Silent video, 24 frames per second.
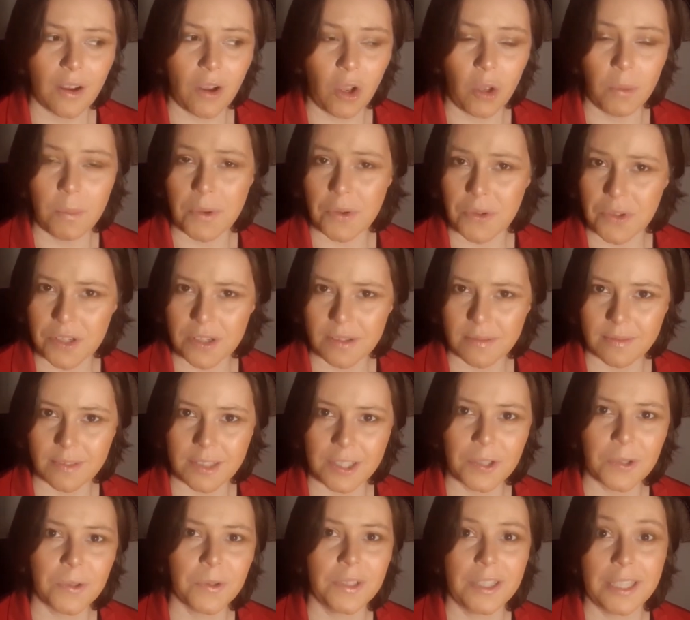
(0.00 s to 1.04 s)
almost
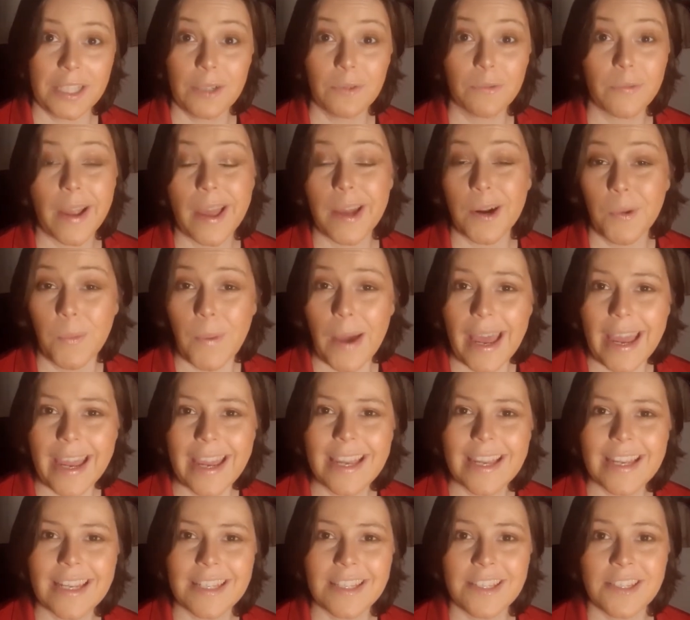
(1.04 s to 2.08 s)
literally ran
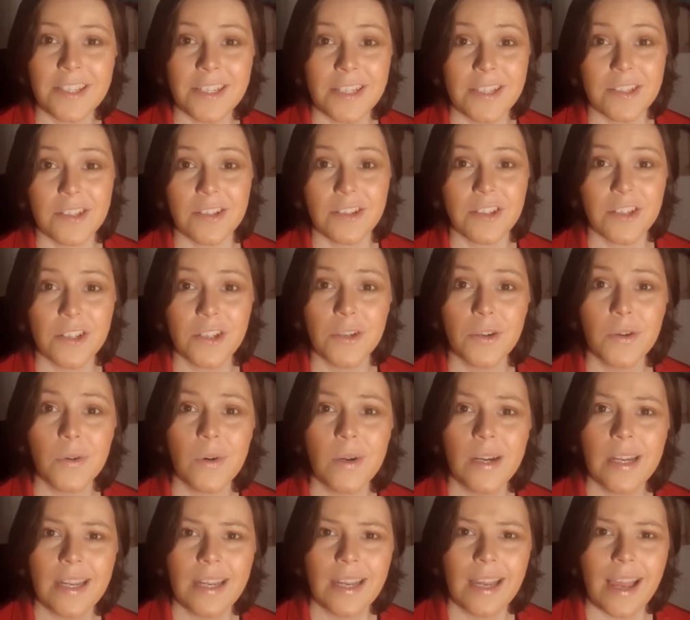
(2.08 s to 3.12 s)
away in season
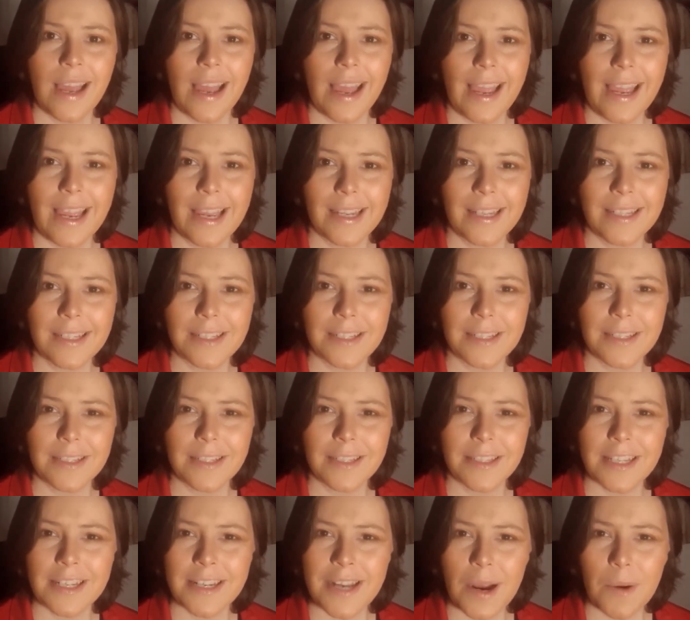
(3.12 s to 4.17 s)
two. And
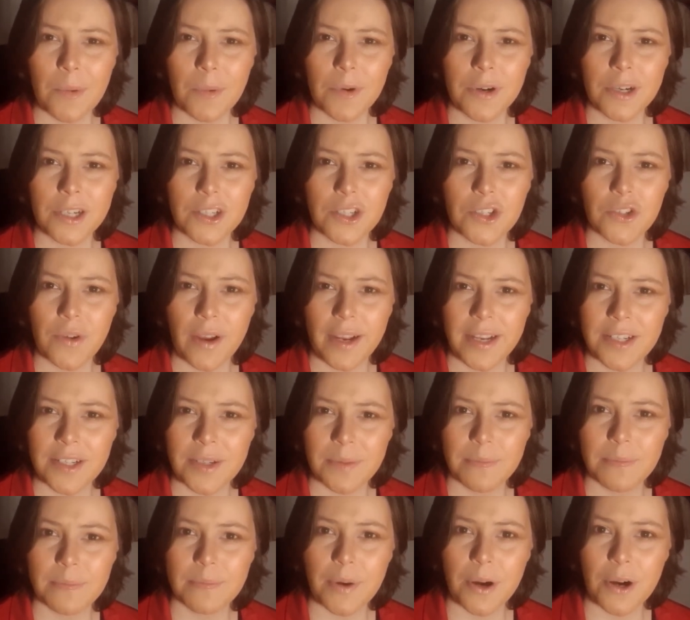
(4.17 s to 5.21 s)
the network tried
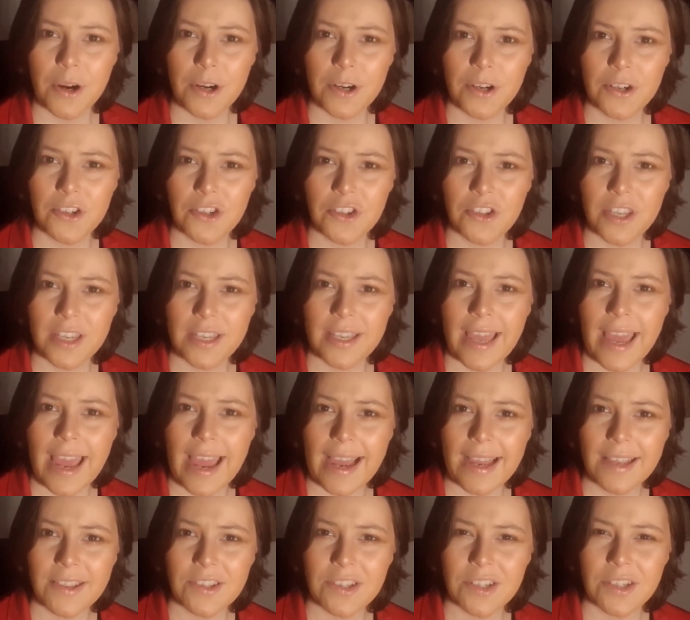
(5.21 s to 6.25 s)
to purge the
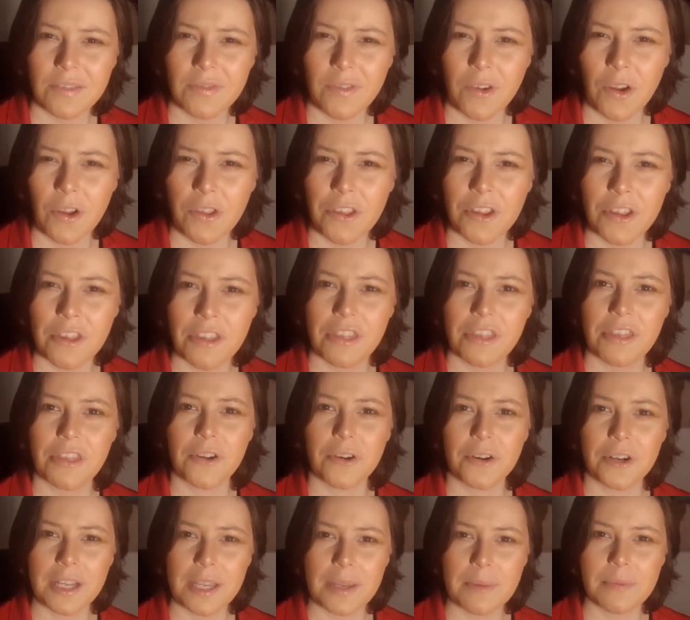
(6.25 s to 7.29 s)
cast of all the
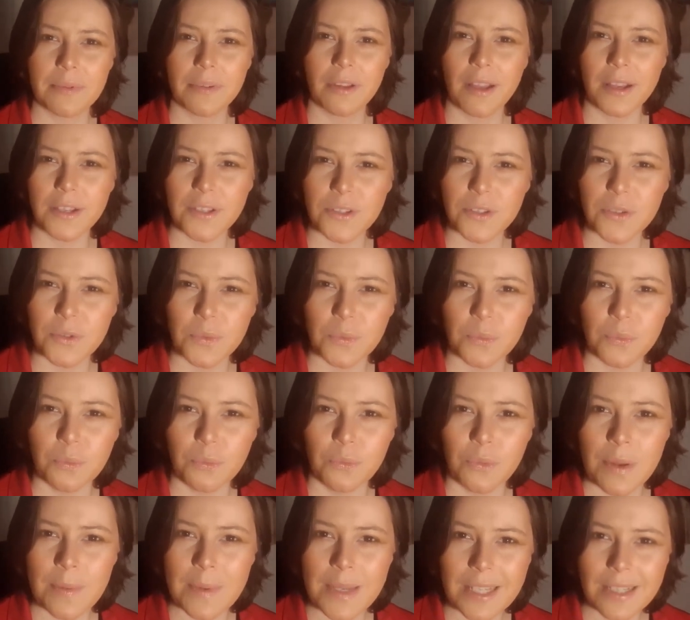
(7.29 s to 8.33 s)
thirty plus
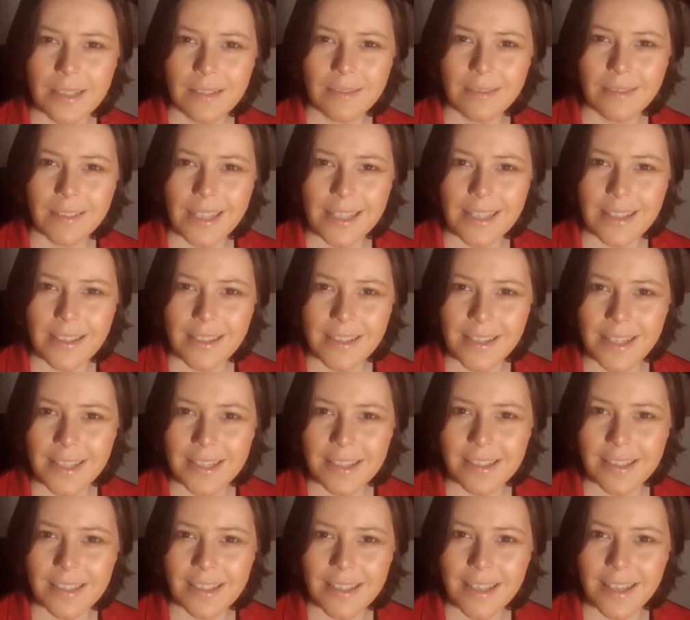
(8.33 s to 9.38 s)
women in
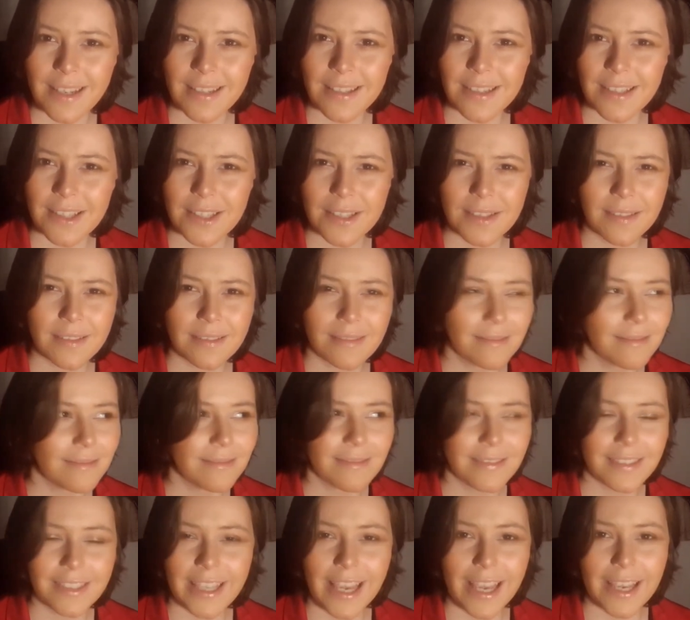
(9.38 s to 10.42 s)
season six.
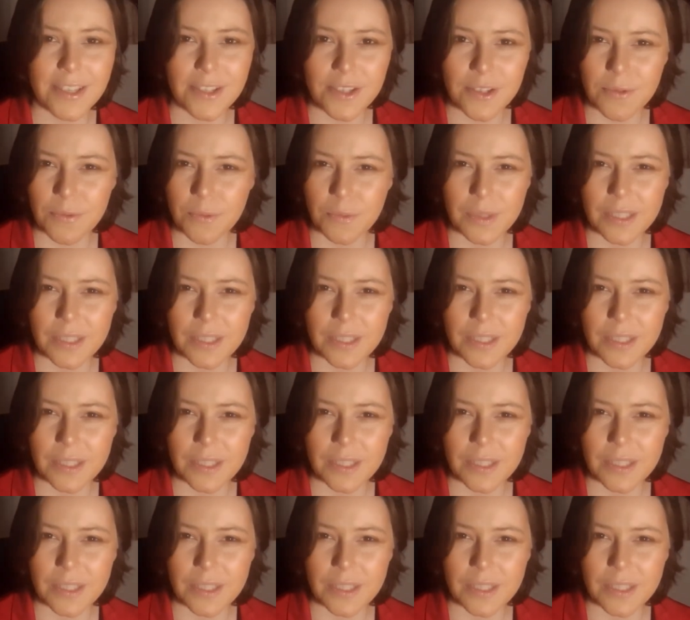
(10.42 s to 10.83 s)
Yes,